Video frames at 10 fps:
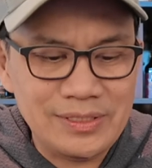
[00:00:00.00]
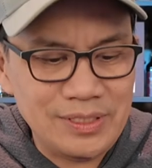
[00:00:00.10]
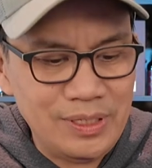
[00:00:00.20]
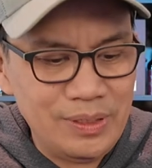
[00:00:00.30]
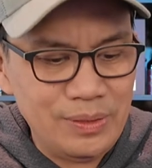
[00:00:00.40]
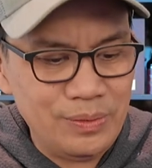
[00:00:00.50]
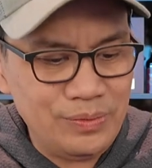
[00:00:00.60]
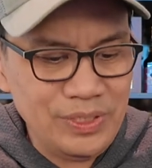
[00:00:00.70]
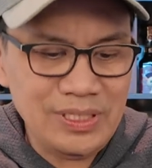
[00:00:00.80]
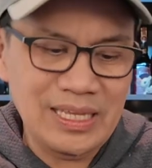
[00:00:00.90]
So
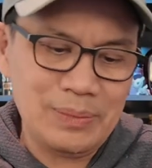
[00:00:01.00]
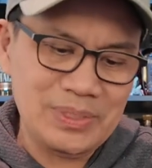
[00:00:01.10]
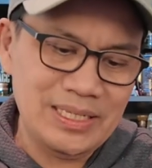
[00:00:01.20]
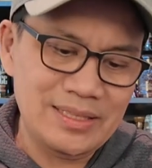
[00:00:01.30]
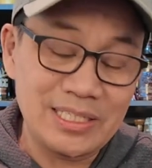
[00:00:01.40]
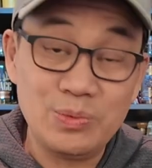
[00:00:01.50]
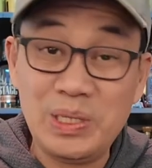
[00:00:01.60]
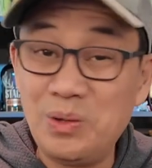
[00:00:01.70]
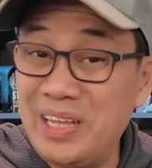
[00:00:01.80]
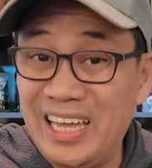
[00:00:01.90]
really happy to get this. We
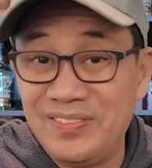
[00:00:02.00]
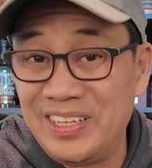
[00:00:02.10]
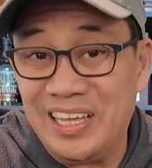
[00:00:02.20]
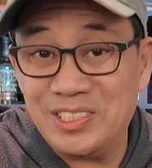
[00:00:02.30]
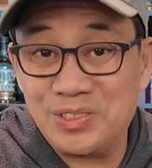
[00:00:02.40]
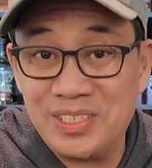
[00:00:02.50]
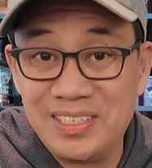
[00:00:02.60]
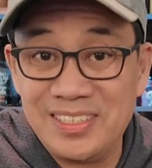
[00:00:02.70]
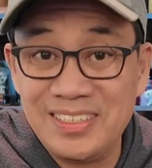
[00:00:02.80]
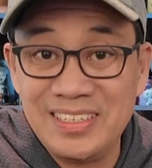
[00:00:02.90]
don't have a cask
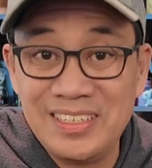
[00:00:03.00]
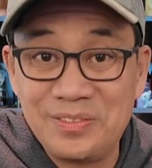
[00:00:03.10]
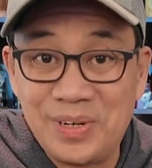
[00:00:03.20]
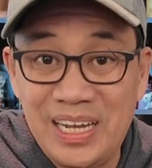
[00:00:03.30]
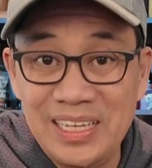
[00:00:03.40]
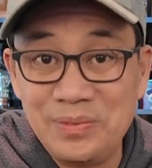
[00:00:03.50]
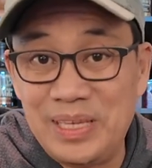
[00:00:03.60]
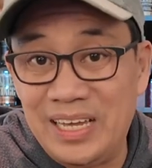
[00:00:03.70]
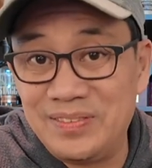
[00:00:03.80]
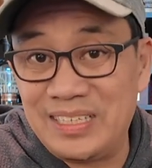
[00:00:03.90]
strength rye. We
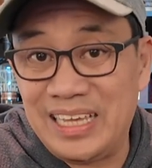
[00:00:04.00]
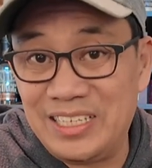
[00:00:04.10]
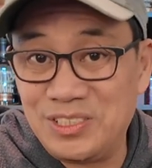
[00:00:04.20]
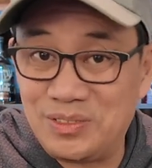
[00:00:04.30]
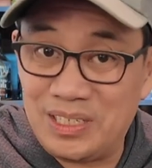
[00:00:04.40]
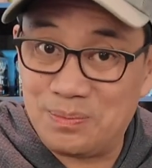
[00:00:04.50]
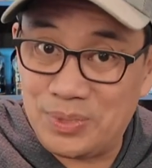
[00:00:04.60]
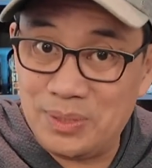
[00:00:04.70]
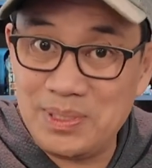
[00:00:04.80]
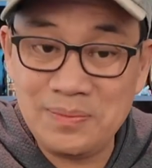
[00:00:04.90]
have the cask strength
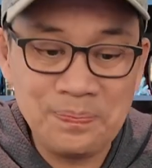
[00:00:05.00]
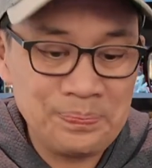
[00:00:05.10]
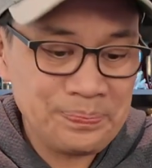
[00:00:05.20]
bourbon.